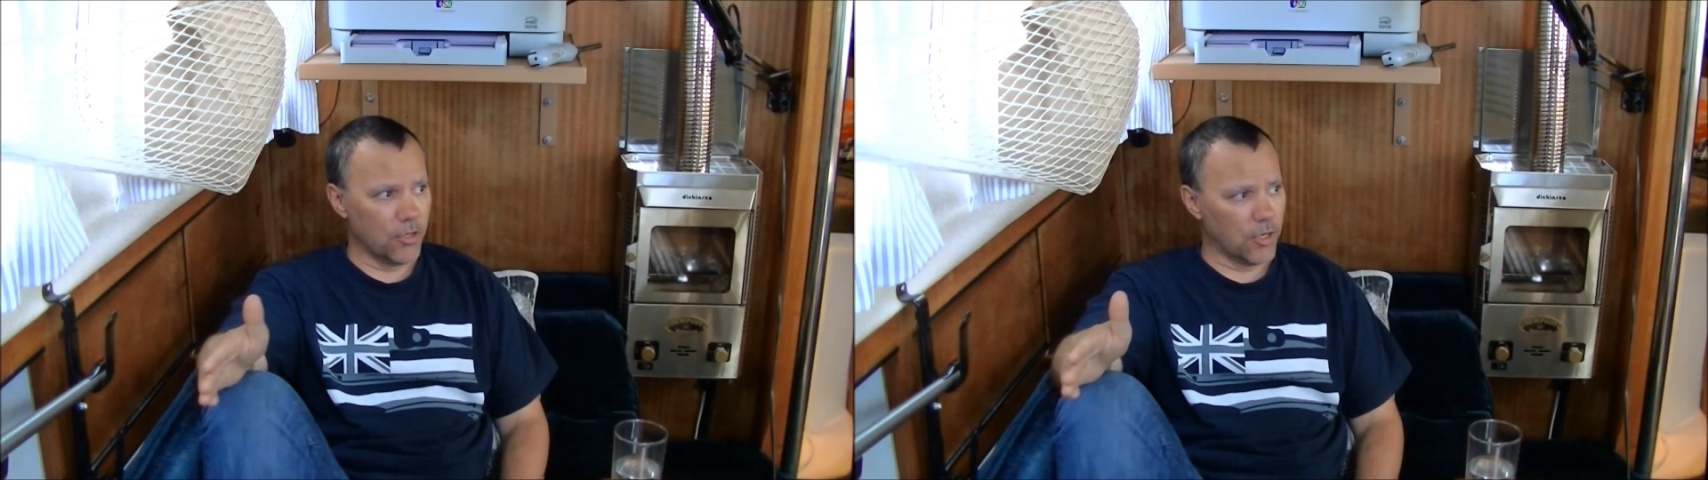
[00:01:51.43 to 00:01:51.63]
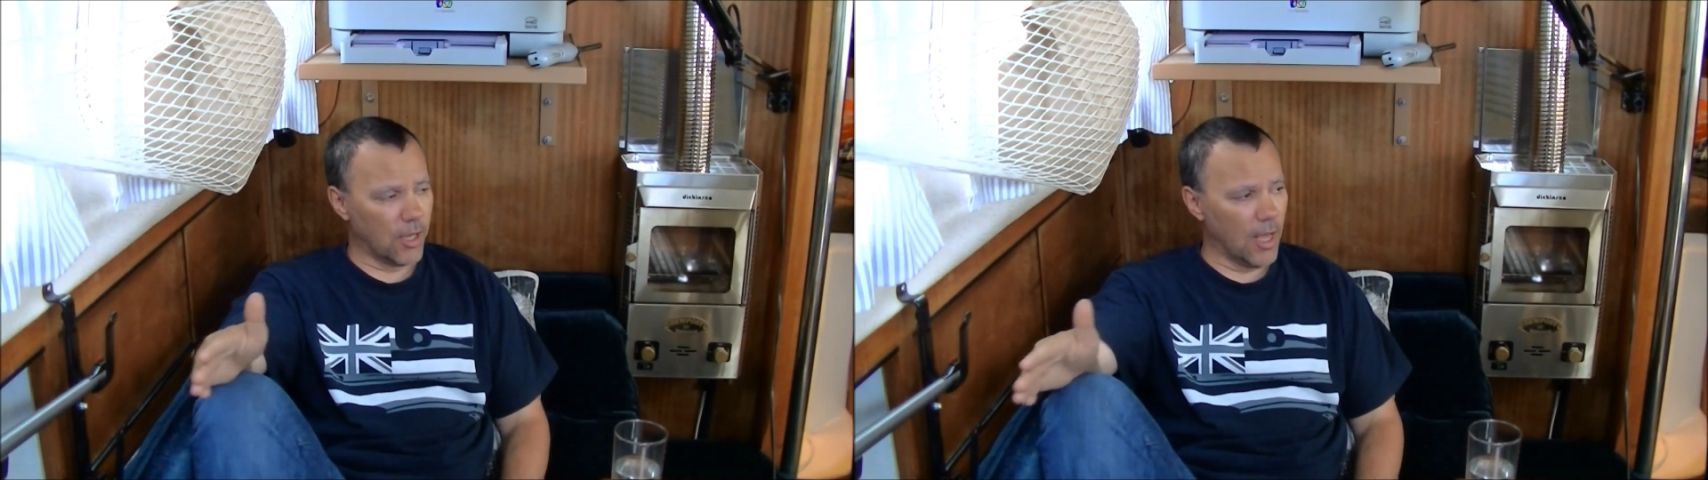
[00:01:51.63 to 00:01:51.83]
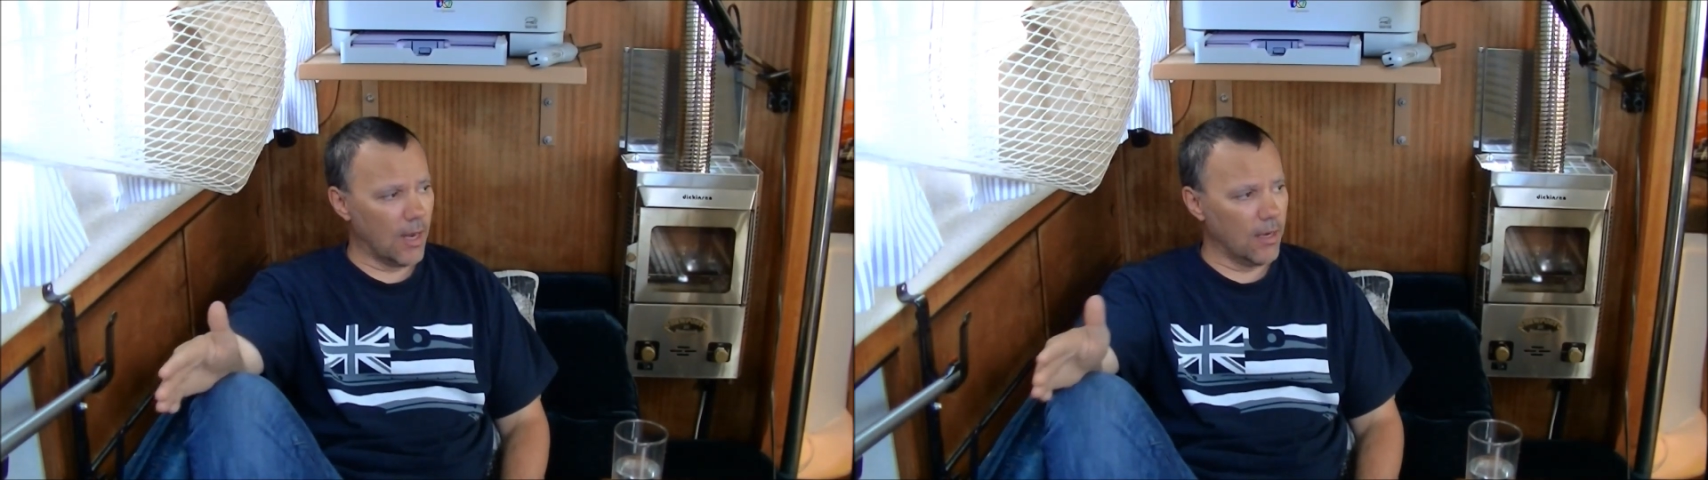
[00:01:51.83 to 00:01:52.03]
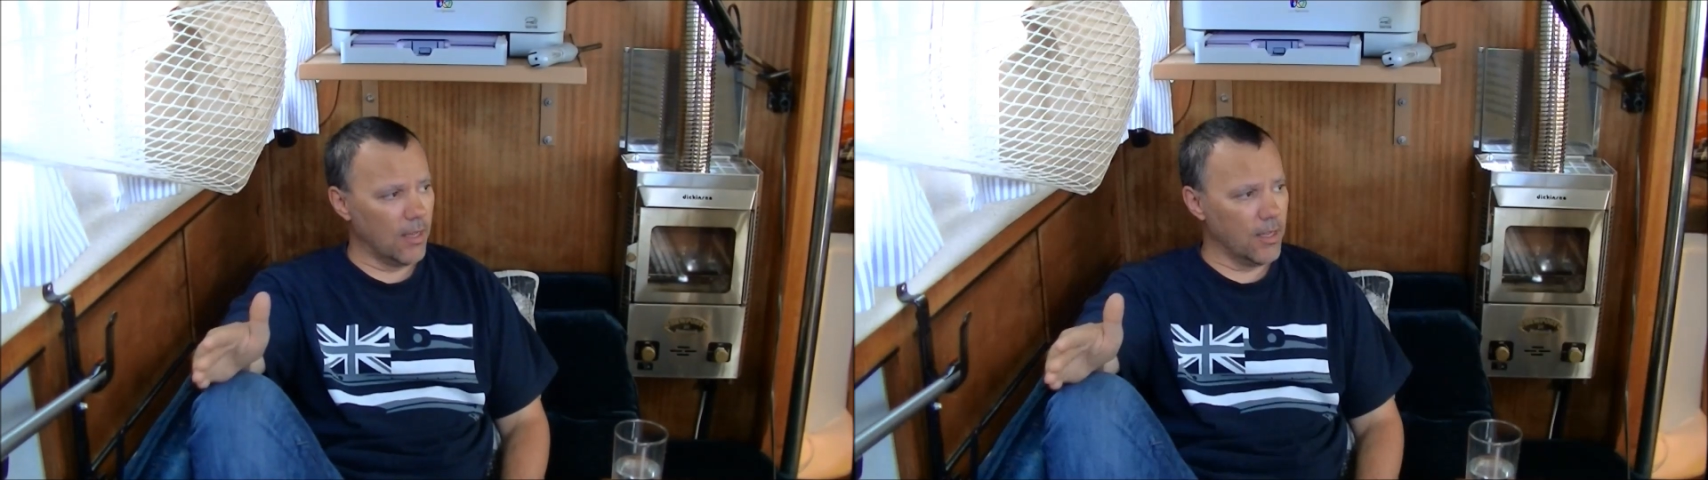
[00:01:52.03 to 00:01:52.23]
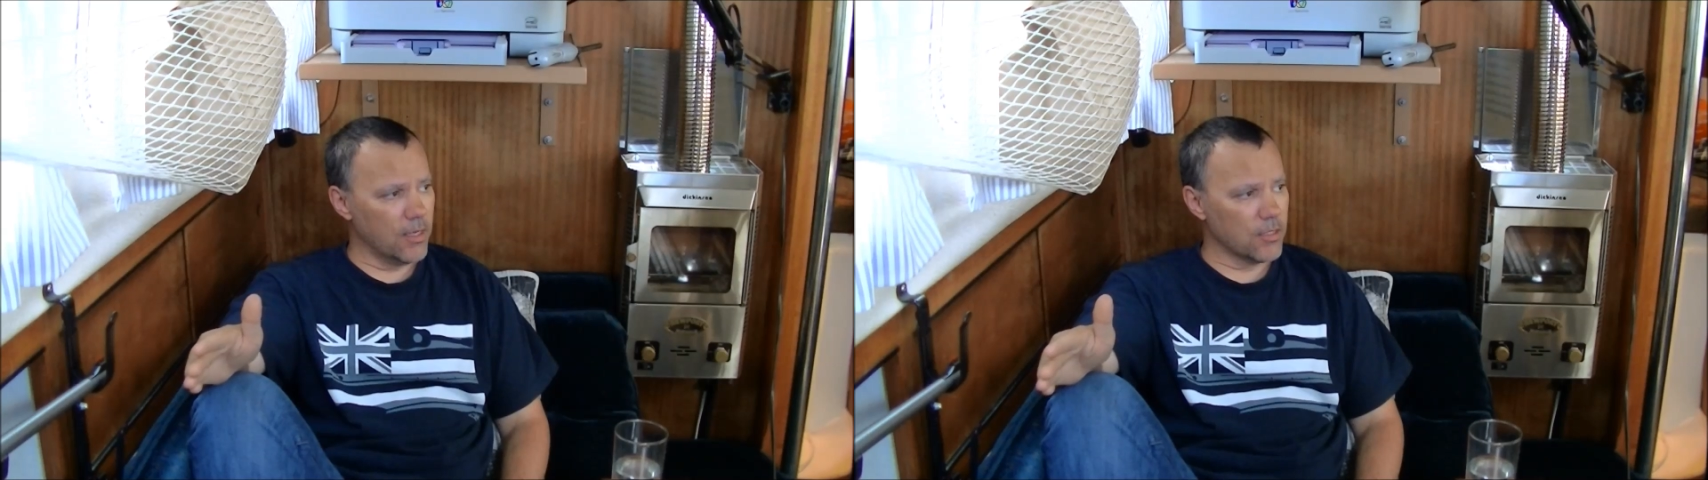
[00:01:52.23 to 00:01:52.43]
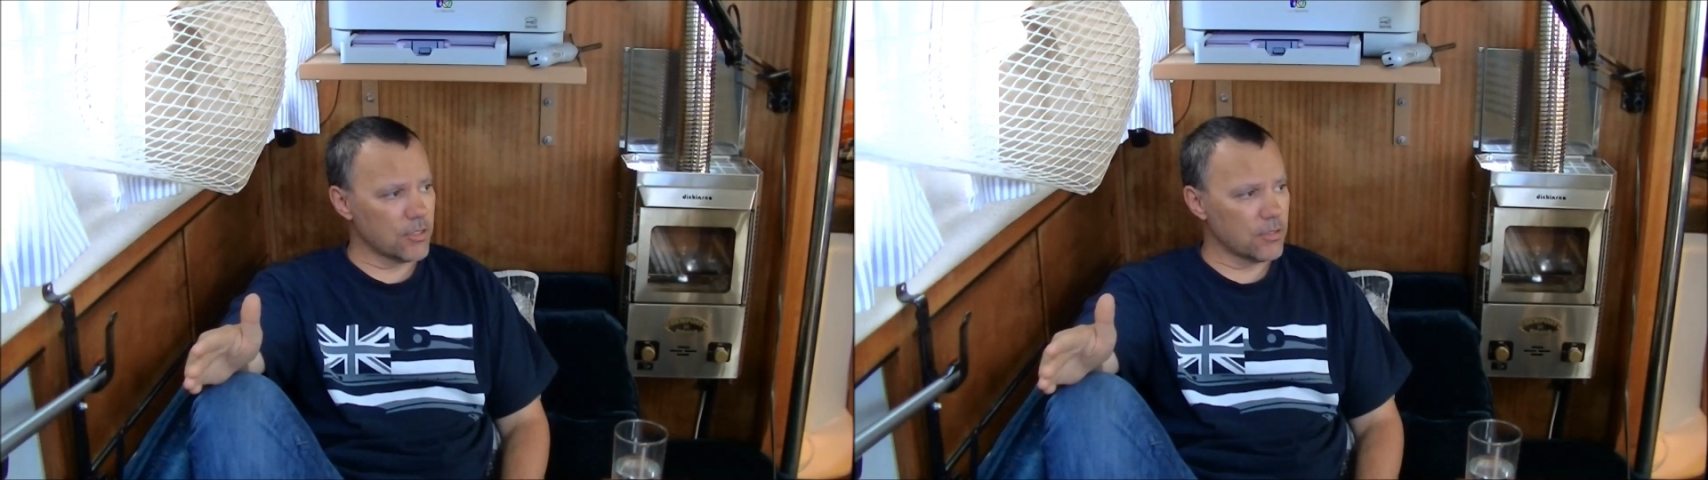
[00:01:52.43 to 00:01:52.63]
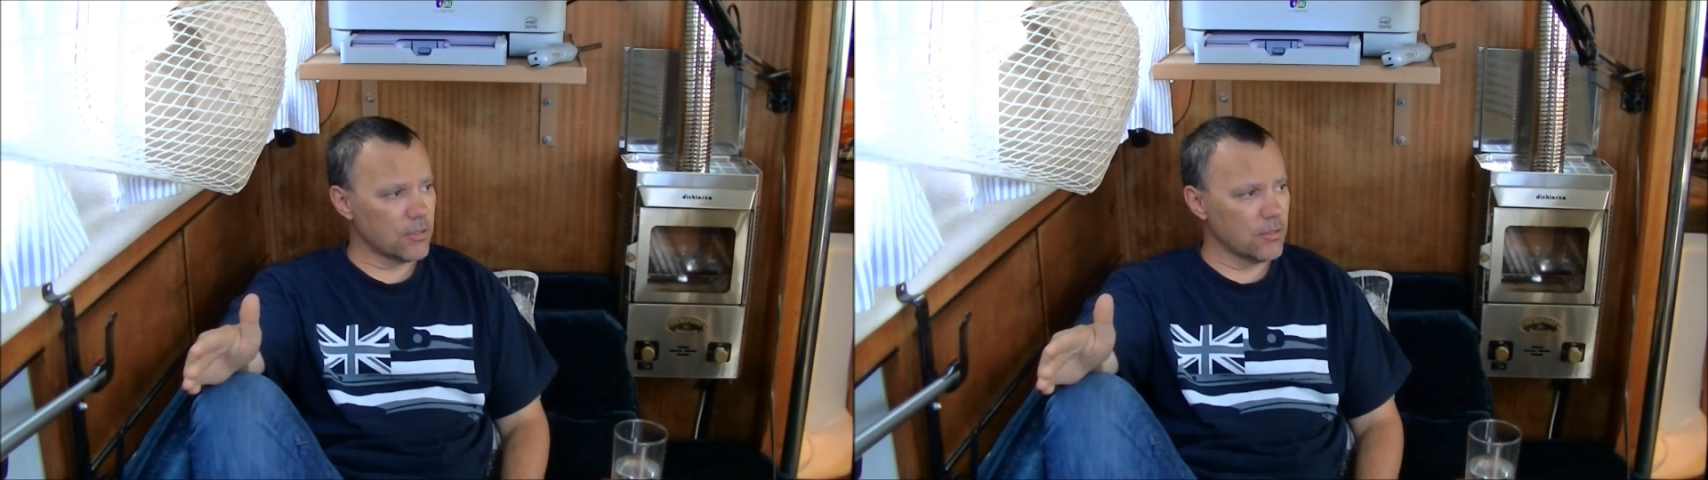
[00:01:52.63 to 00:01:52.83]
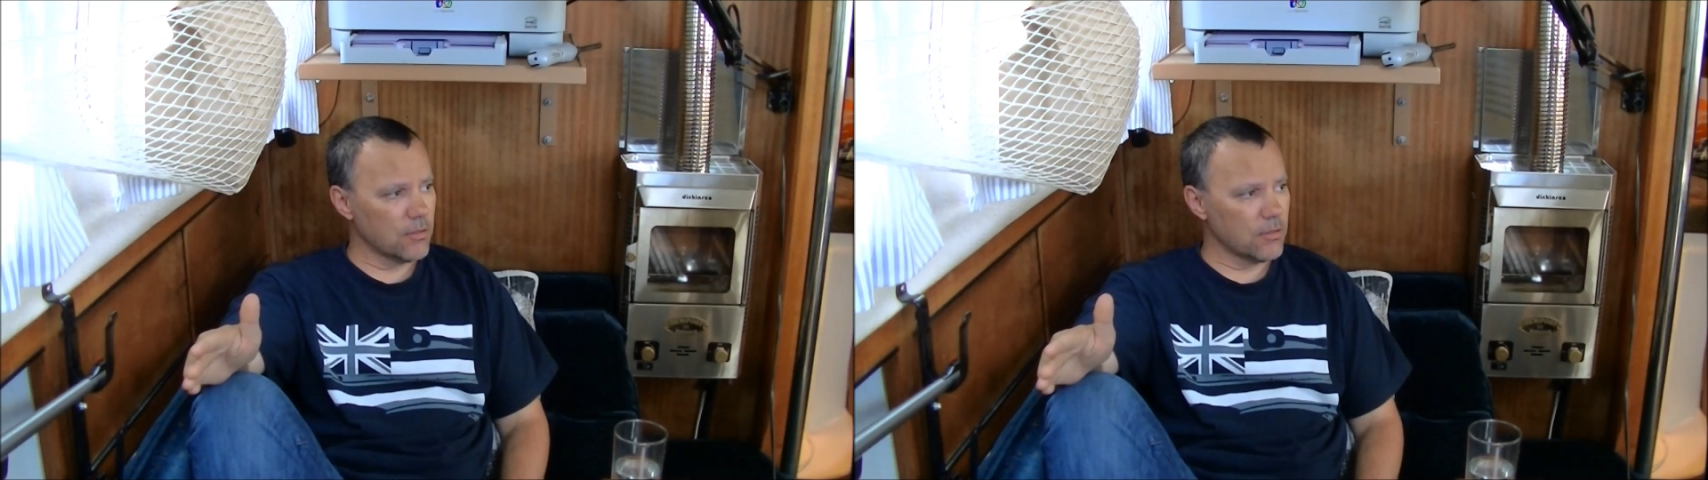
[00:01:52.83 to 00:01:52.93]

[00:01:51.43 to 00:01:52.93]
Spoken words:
should get is